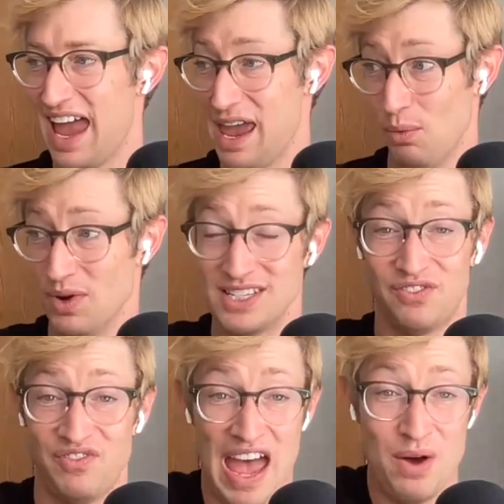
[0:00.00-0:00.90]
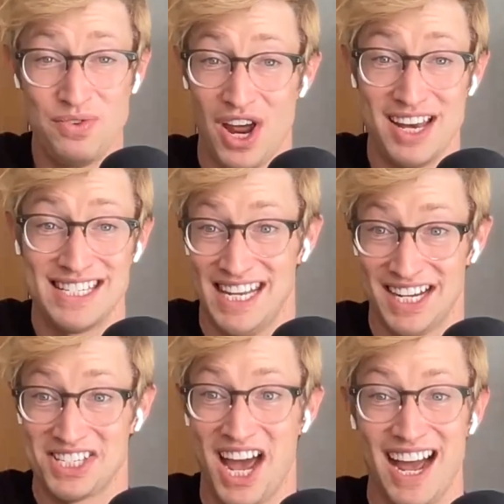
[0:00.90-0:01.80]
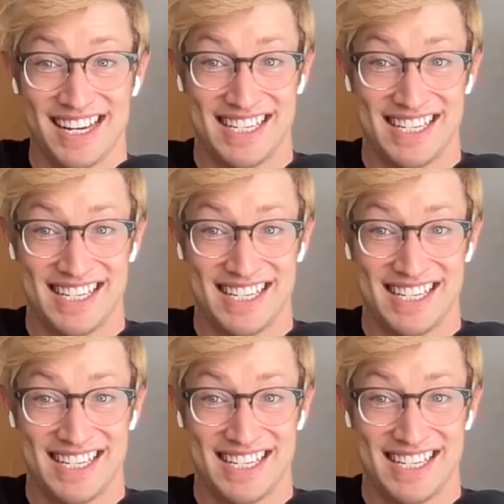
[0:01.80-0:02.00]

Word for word: It was found on TikTok